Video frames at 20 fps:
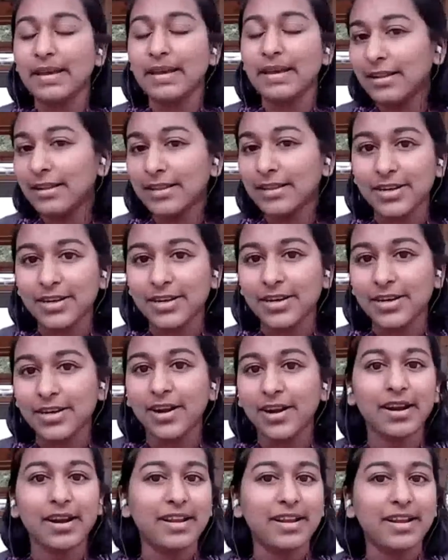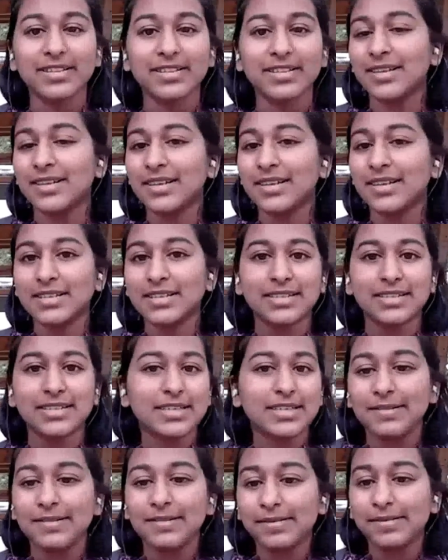healthier and
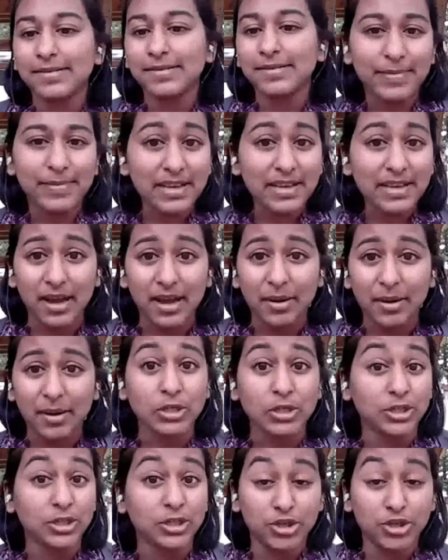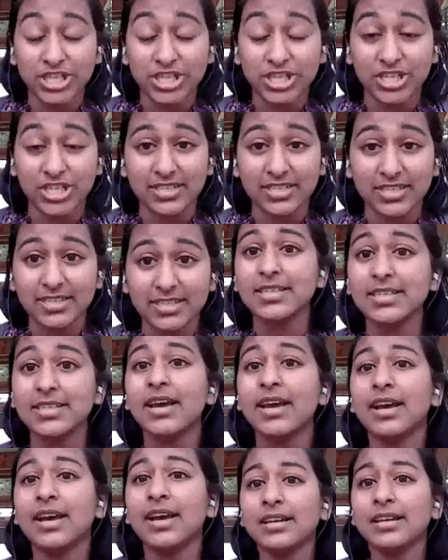just be a lot more
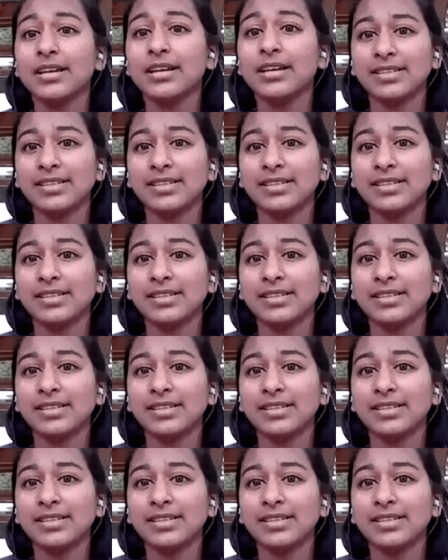nutritious.